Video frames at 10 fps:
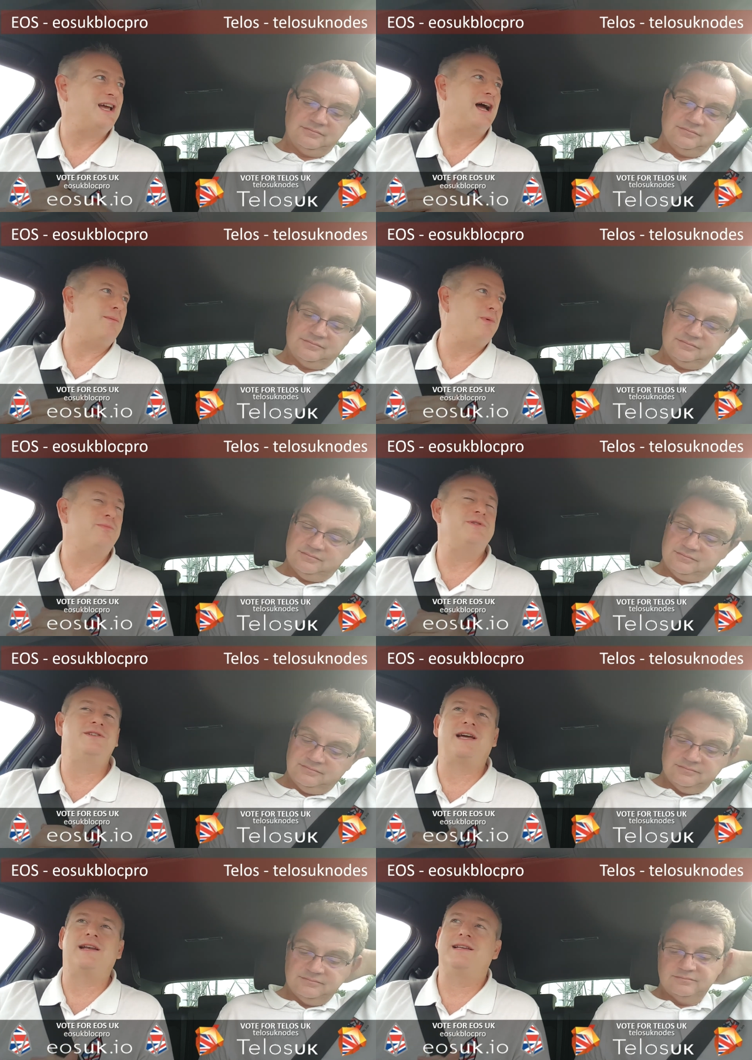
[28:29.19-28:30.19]
Speaker 1: Our block
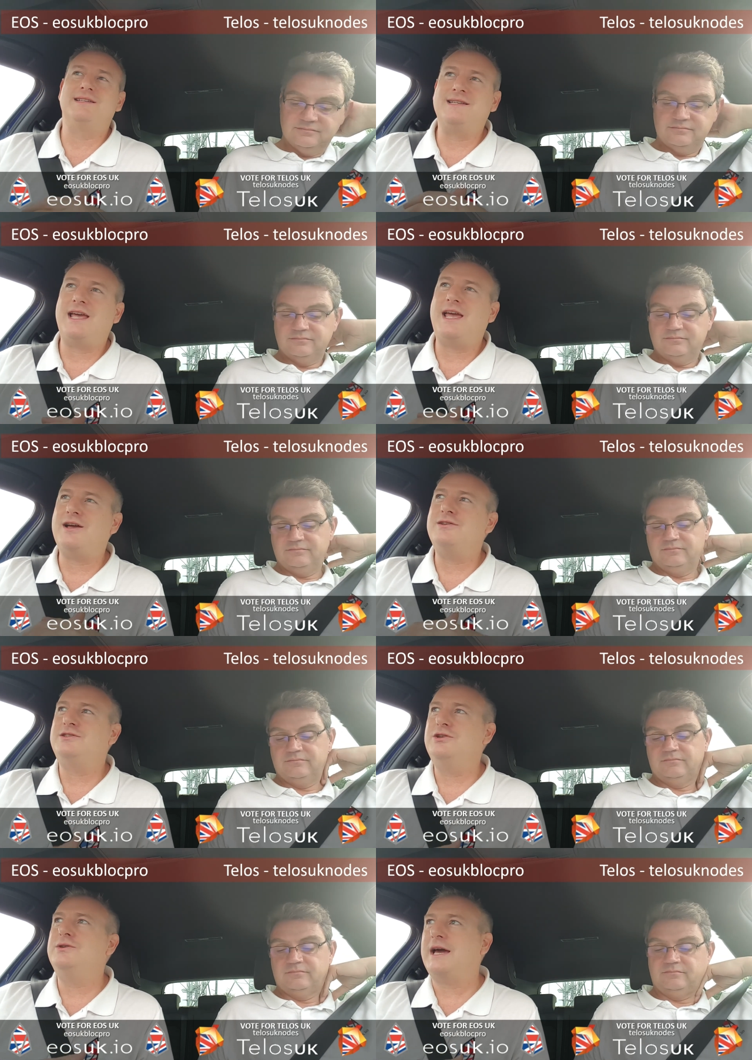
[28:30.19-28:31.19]
producer handle is
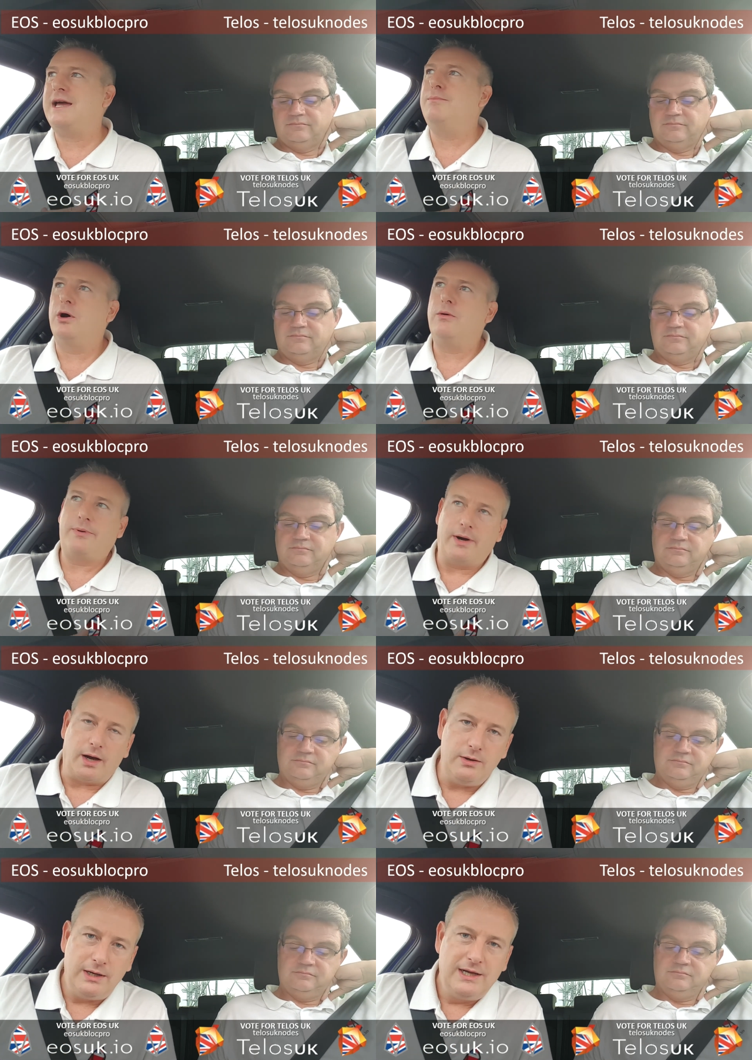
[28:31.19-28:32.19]
EOS UK Block
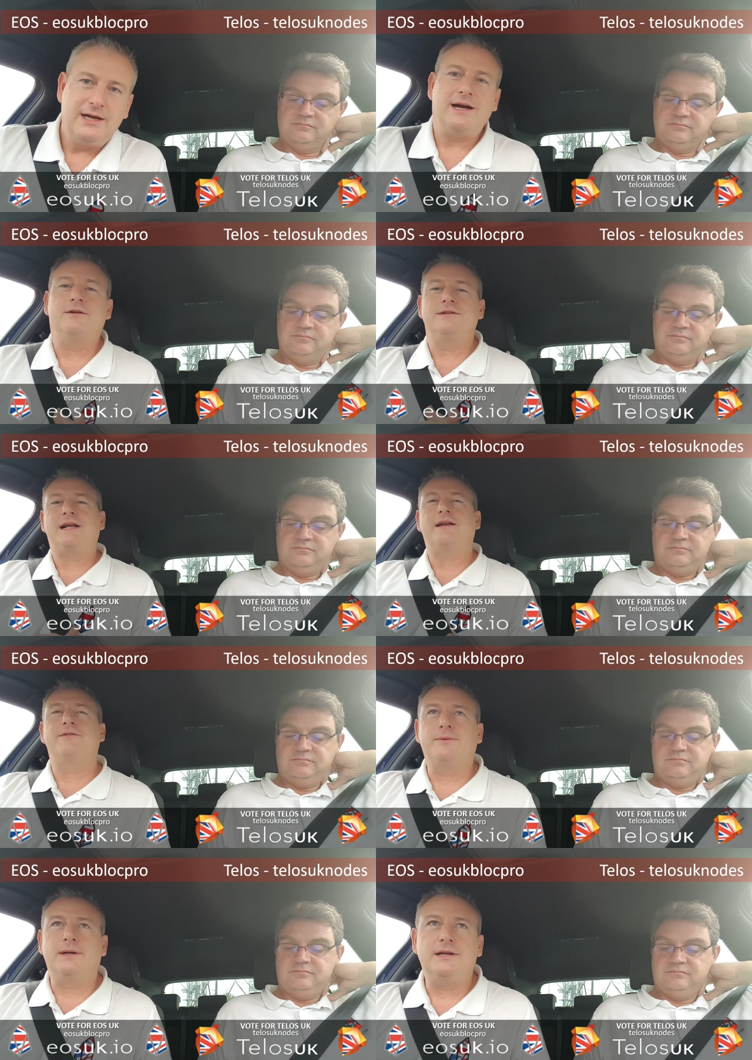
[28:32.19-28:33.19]
Pro, and on
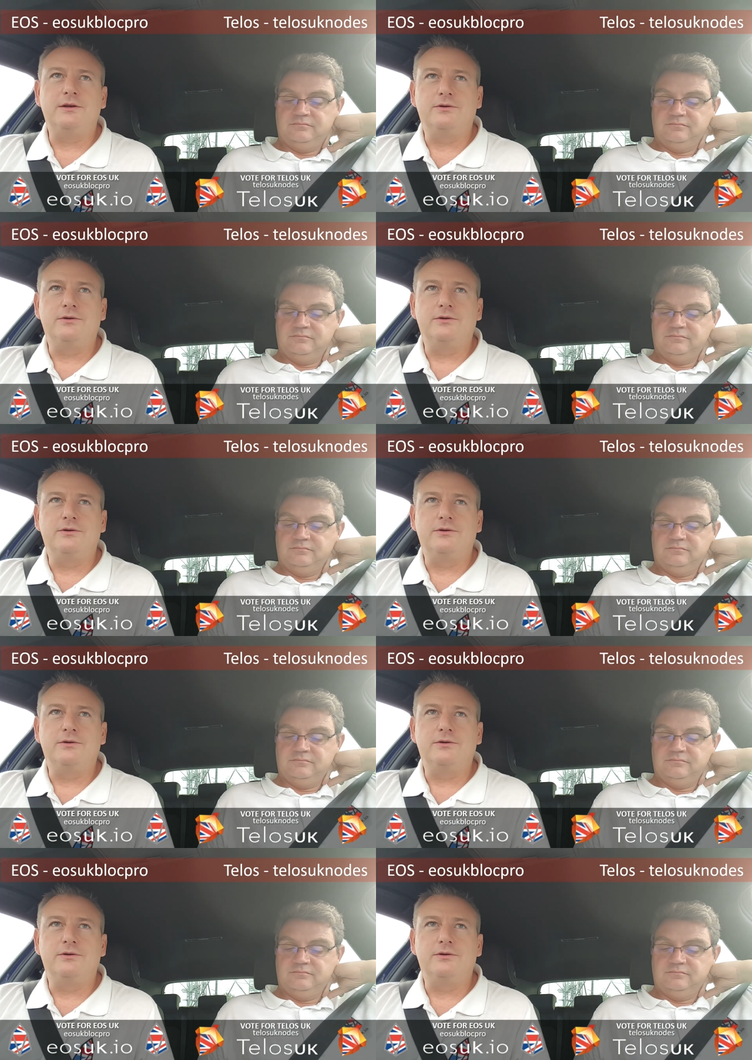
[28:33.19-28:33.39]
Telos when it